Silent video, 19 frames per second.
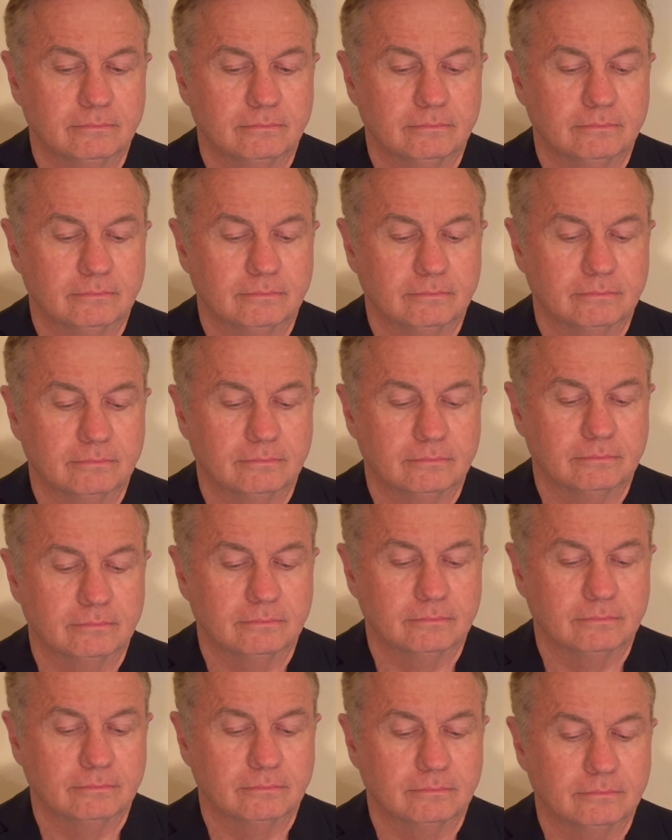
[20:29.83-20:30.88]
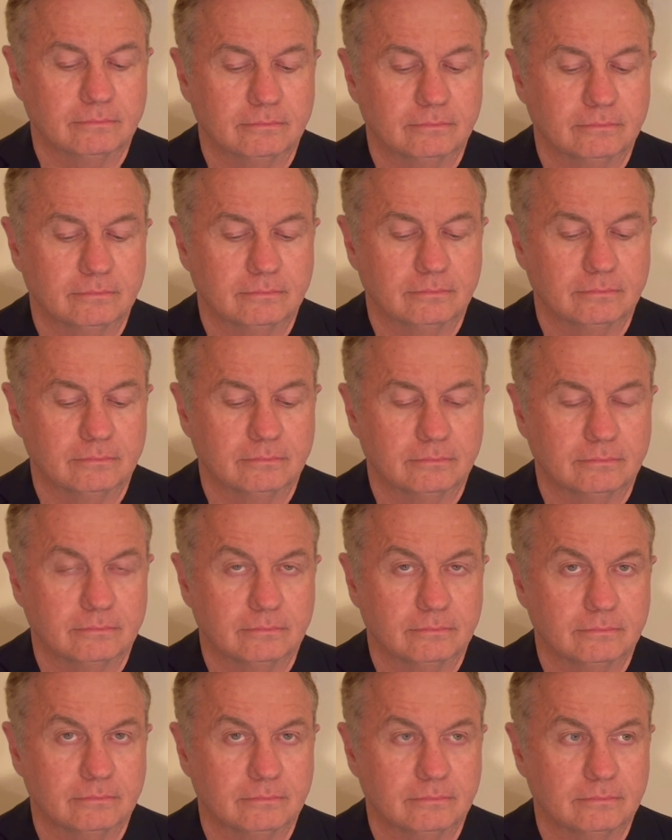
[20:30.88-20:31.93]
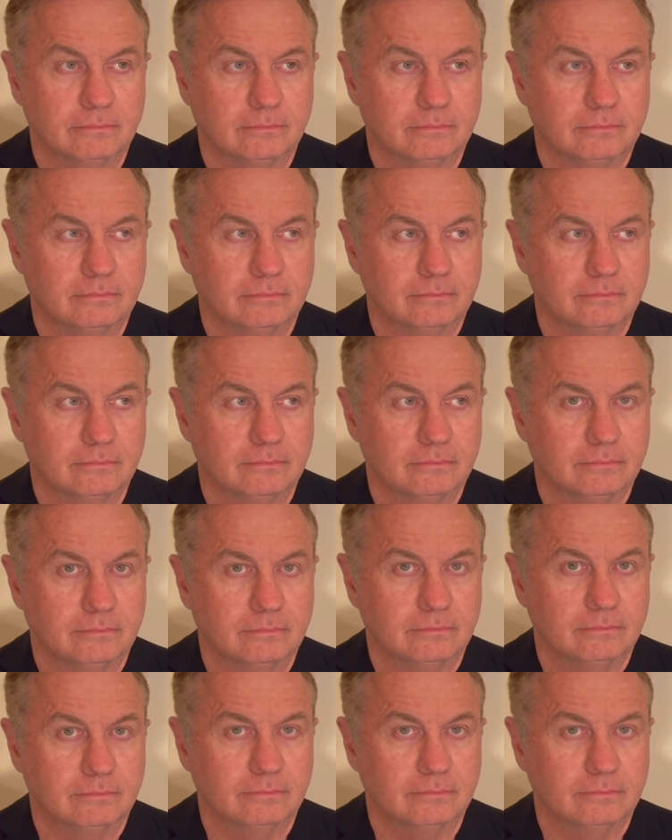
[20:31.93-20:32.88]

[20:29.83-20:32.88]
No words are spoken by the person on screen.